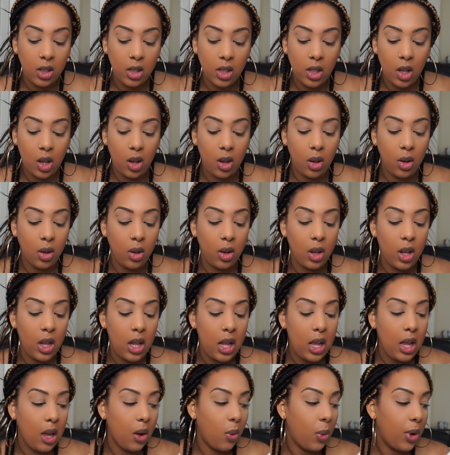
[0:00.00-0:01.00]
So
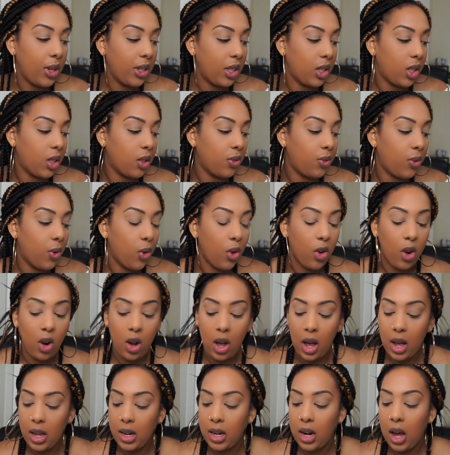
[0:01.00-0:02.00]
went to
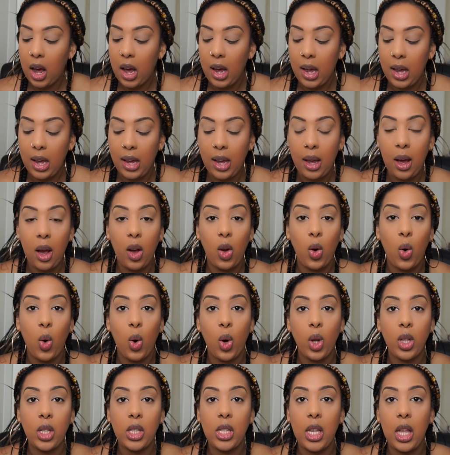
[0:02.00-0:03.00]
Sephora and I
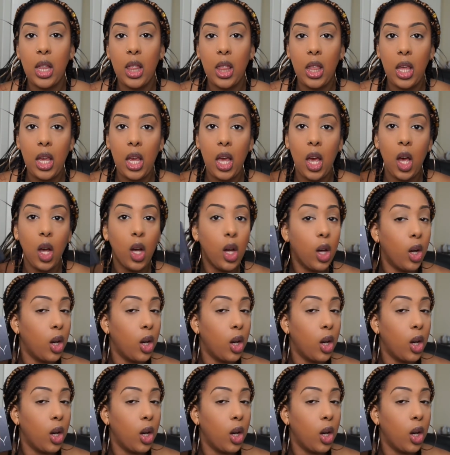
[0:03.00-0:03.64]
got the